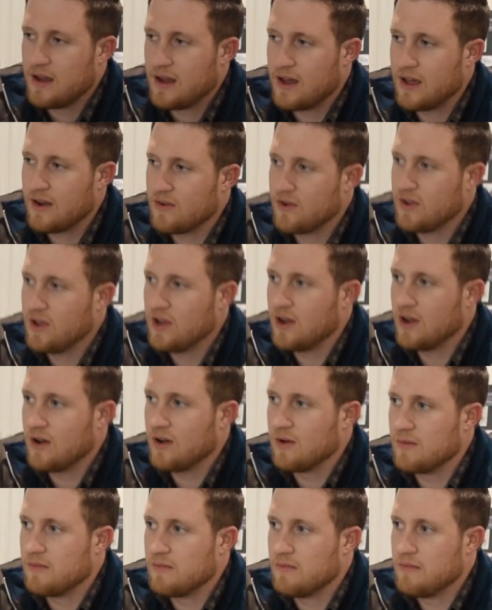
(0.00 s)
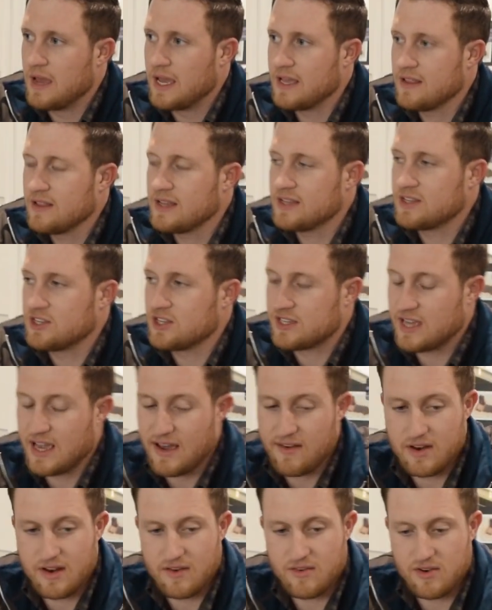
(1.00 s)
I don't know. Mainly just
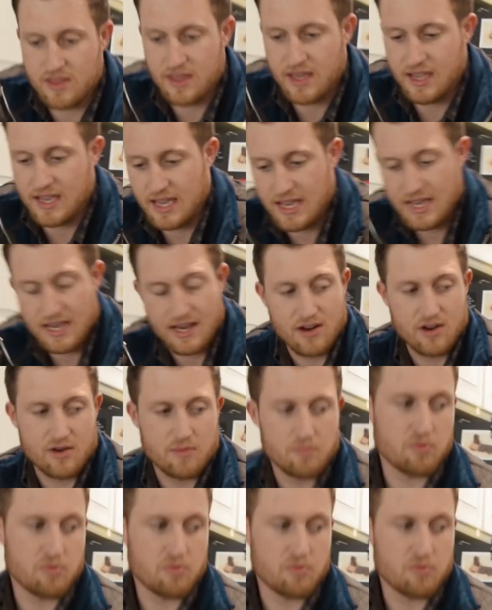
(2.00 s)
having everything here